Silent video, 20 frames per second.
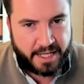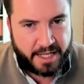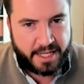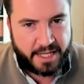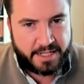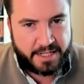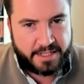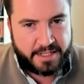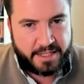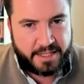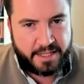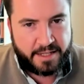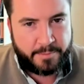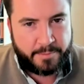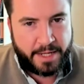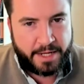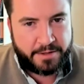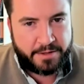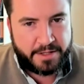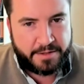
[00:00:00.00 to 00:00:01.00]
and
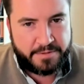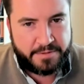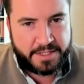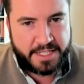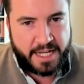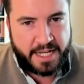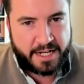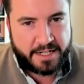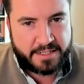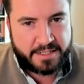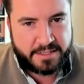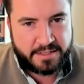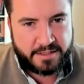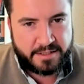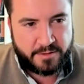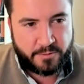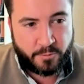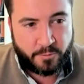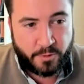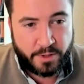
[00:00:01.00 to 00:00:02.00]
the amount of the
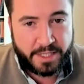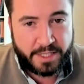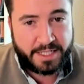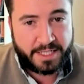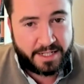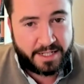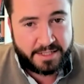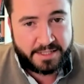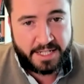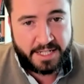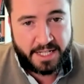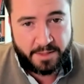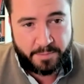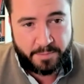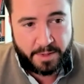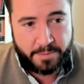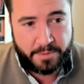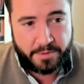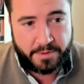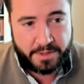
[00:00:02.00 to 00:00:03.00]
tax really does
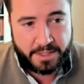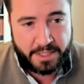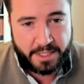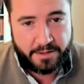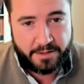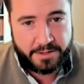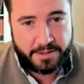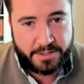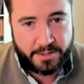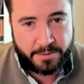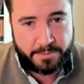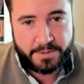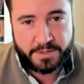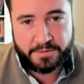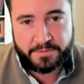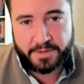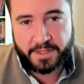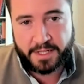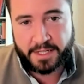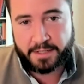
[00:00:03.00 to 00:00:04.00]
hit people, you know, in terms
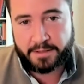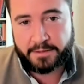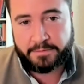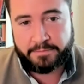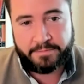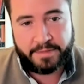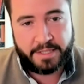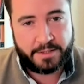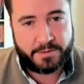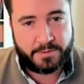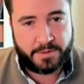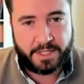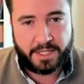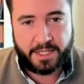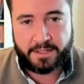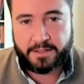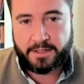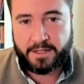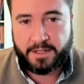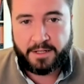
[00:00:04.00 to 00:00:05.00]
of like, this would
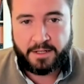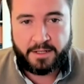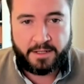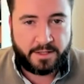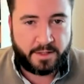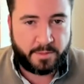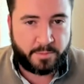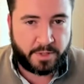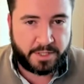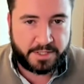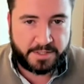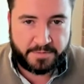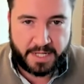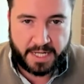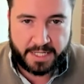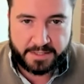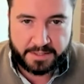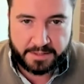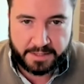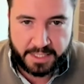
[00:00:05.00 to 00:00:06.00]
hit the price
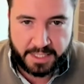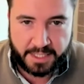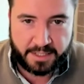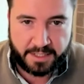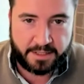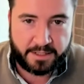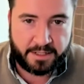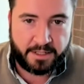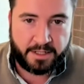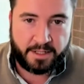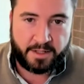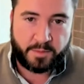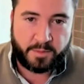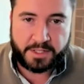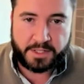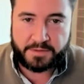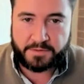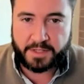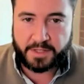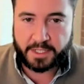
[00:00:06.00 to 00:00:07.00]
of gasoline,
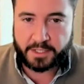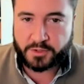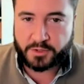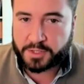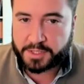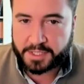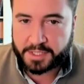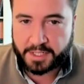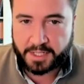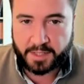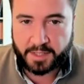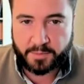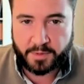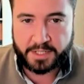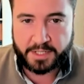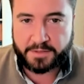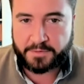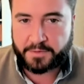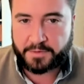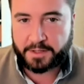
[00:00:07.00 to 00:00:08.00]
price of electricity,
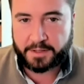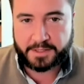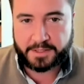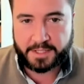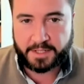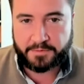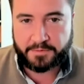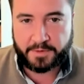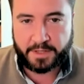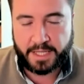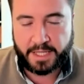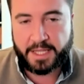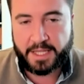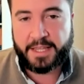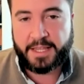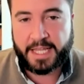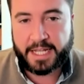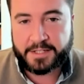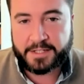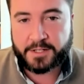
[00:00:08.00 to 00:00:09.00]
price of all this stuff. And
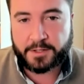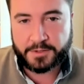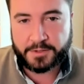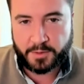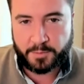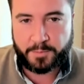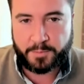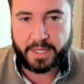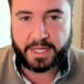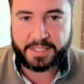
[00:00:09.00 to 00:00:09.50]
then that's also